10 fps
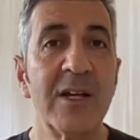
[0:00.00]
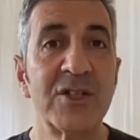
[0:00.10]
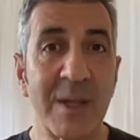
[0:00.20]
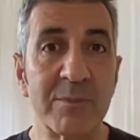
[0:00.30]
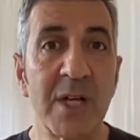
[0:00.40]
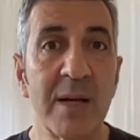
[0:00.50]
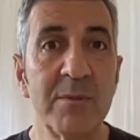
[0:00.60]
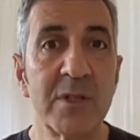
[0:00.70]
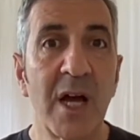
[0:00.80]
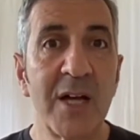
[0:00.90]

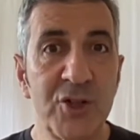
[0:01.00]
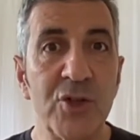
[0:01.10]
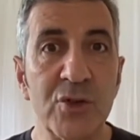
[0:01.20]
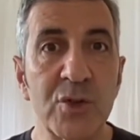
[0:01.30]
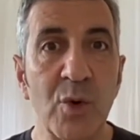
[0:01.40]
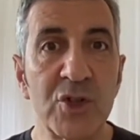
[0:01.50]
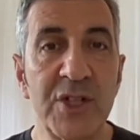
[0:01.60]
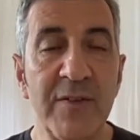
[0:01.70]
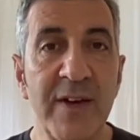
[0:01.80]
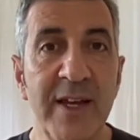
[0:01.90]
sometimes I choose to watch
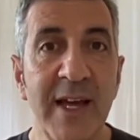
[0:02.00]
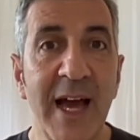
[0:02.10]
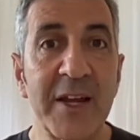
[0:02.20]
TV